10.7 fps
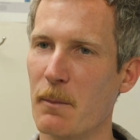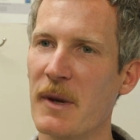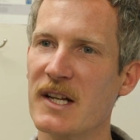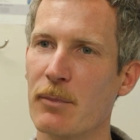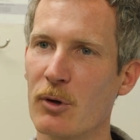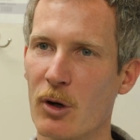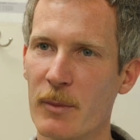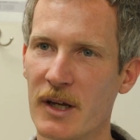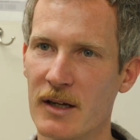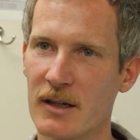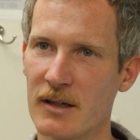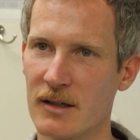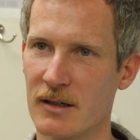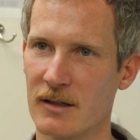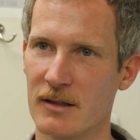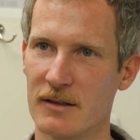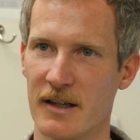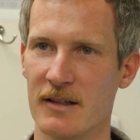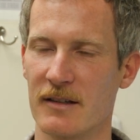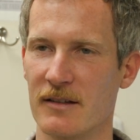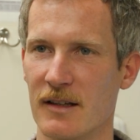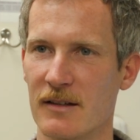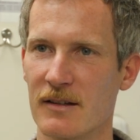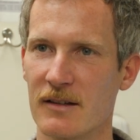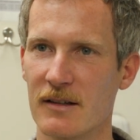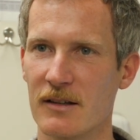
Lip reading: metabolomic data sets.